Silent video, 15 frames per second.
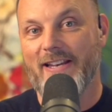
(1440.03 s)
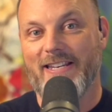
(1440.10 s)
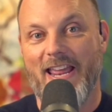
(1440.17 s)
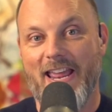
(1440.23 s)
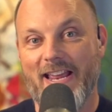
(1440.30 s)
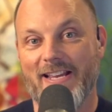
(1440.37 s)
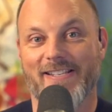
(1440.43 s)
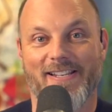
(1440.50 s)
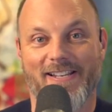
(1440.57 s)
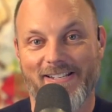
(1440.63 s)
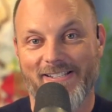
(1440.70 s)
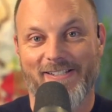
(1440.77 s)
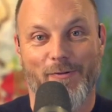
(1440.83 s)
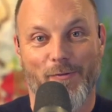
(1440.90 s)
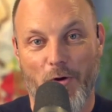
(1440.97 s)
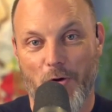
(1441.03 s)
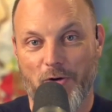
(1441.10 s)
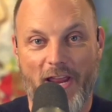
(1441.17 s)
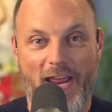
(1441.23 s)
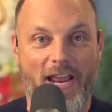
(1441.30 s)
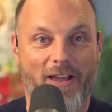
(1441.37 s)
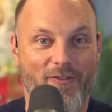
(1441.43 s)
day as like 0
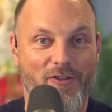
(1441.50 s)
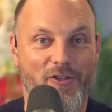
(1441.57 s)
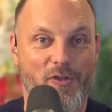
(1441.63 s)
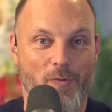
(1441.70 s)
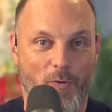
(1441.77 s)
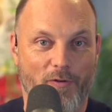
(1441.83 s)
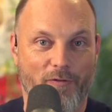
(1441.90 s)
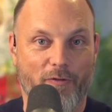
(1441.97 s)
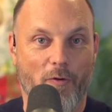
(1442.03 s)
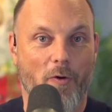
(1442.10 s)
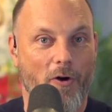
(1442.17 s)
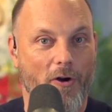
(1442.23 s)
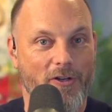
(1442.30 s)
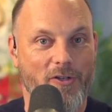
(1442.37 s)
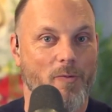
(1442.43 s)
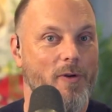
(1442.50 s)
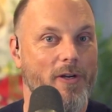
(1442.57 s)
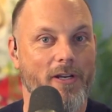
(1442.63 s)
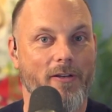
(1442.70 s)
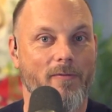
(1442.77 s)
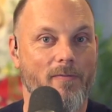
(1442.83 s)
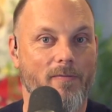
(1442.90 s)
day, and then just work forward to
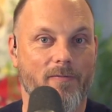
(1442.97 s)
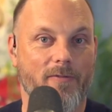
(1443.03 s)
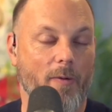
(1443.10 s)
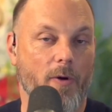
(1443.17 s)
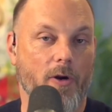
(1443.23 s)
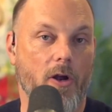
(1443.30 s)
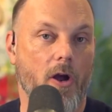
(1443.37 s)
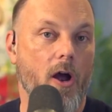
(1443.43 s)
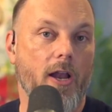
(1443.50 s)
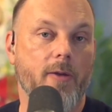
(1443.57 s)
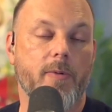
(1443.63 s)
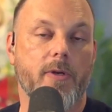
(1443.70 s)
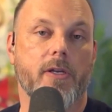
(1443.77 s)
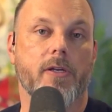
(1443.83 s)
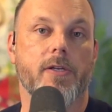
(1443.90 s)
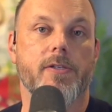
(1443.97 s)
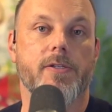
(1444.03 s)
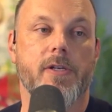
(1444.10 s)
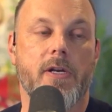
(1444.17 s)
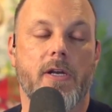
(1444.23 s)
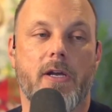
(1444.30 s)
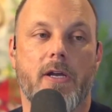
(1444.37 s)
when they were gone. Because
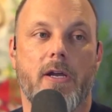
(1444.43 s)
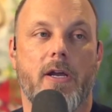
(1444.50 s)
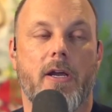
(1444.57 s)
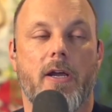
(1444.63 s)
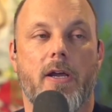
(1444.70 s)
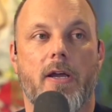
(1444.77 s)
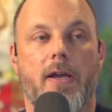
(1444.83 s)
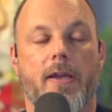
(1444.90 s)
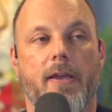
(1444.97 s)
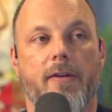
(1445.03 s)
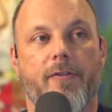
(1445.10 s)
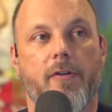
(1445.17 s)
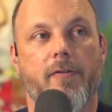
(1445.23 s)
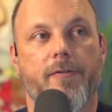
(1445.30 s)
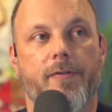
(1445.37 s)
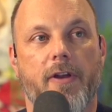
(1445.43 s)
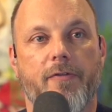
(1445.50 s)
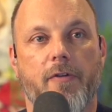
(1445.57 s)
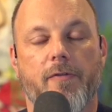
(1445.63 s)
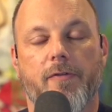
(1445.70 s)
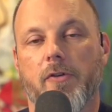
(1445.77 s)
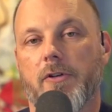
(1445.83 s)
if
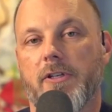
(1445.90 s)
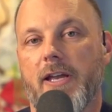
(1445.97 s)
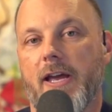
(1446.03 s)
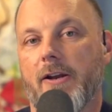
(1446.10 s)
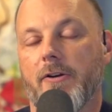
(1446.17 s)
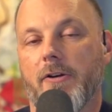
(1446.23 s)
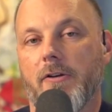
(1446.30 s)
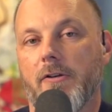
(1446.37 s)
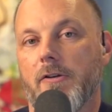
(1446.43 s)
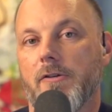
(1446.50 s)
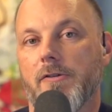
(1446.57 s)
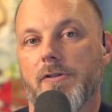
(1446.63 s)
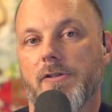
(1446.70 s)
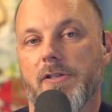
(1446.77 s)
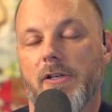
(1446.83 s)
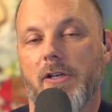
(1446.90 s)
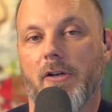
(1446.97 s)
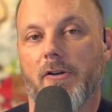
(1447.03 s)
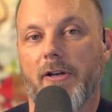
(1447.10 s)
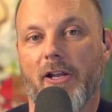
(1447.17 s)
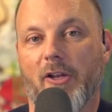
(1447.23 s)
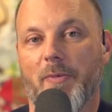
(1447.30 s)
you've looked at or you used
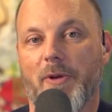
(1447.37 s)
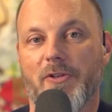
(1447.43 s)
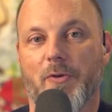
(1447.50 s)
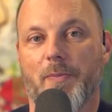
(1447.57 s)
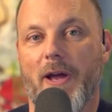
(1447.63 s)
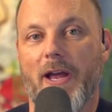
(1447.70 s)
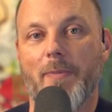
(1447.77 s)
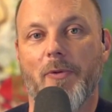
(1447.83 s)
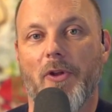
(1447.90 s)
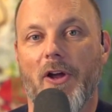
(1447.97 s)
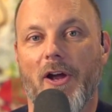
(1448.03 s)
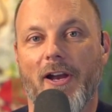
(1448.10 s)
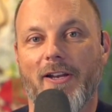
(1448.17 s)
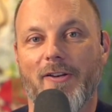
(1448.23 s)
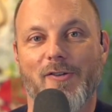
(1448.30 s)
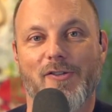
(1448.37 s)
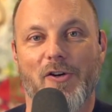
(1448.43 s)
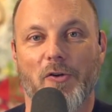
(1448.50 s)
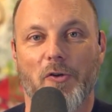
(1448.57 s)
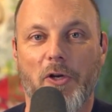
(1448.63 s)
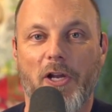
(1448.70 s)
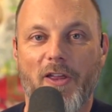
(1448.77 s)
an elemental pipeline, and you
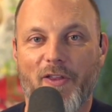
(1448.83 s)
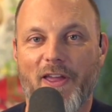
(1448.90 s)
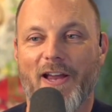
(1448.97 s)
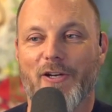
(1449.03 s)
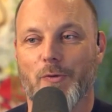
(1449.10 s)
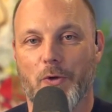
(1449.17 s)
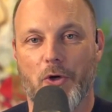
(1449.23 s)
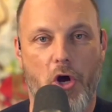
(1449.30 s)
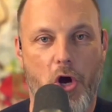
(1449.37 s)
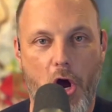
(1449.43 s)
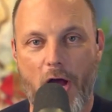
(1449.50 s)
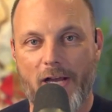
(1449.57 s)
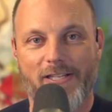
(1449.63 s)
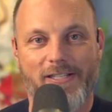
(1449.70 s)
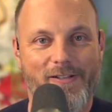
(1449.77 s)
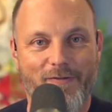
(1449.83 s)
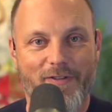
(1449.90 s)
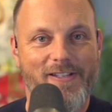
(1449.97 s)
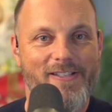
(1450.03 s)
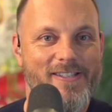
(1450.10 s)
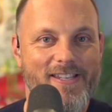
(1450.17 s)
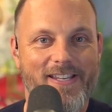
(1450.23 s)
start looking at the actual cost of
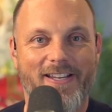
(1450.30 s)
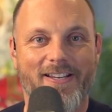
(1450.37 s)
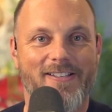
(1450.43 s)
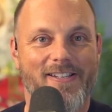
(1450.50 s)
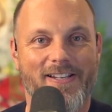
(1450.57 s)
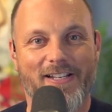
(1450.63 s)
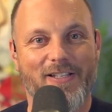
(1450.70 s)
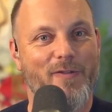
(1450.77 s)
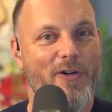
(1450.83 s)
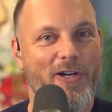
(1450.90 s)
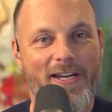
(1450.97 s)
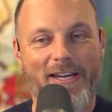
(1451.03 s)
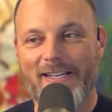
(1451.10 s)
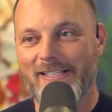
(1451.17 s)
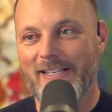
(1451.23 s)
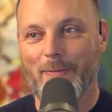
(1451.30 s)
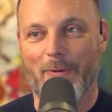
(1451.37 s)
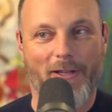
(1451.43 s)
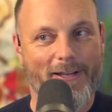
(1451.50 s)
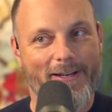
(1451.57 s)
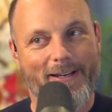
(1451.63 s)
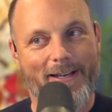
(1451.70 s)
these things, like it's very easy to be
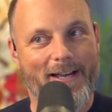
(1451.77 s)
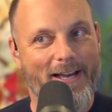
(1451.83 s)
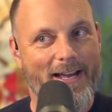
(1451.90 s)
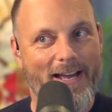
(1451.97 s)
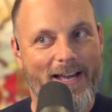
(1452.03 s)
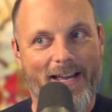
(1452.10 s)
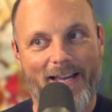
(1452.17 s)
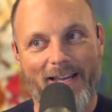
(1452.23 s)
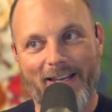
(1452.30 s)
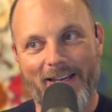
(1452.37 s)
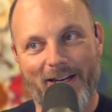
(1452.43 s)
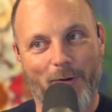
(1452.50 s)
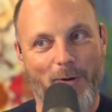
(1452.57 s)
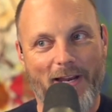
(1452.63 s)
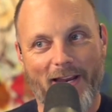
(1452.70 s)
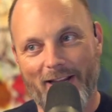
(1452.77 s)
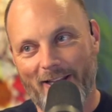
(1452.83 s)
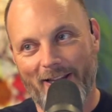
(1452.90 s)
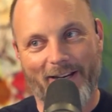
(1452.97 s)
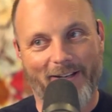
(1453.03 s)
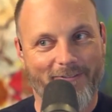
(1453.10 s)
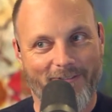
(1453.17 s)
like, we gotta
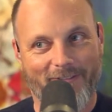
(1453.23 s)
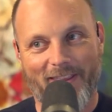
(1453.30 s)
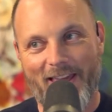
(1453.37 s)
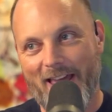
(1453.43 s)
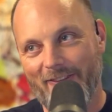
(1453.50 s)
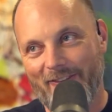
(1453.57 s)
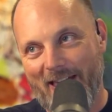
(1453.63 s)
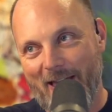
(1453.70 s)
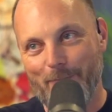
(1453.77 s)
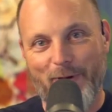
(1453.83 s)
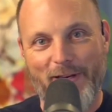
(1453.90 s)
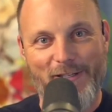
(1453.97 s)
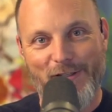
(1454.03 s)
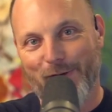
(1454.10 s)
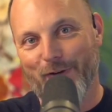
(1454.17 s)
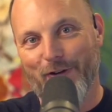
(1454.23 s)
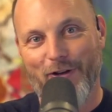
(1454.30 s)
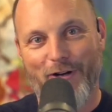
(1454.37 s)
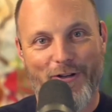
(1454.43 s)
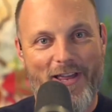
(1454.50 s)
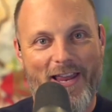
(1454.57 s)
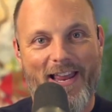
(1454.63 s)
like that piece over
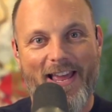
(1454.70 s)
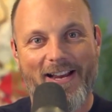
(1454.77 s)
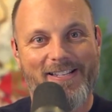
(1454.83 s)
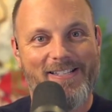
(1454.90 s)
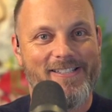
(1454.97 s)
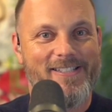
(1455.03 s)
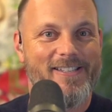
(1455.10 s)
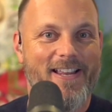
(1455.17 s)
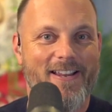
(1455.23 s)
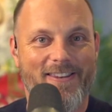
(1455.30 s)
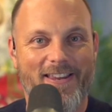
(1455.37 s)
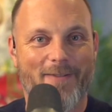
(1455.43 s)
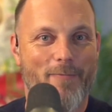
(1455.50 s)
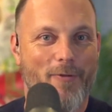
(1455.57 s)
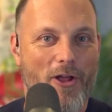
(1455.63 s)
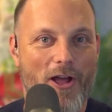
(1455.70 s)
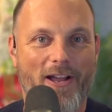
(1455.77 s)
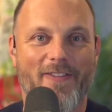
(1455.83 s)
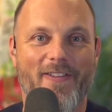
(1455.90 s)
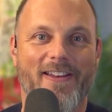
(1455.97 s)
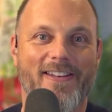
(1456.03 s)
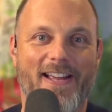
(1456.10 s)
there, that X, that block on
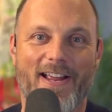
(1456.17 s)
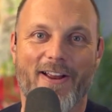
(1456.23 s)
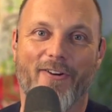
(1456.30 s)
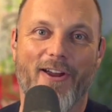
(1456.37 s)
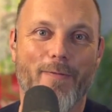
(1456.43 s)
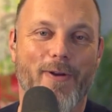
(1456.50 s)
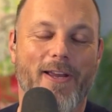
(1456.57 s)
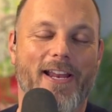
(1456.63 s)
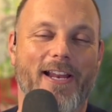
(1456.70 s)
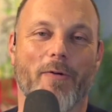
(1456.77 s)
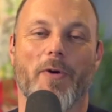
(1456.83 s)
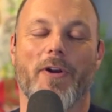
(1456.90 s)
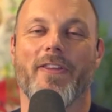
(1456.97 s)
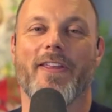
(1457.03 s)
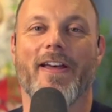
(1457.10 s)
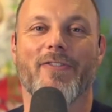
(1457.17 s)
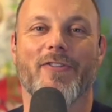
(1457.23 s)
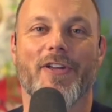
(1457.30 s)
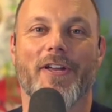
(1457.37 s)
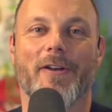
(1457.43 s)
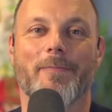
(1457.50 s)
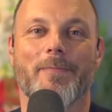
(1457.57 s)
that diagram, we got to get rid of that thing.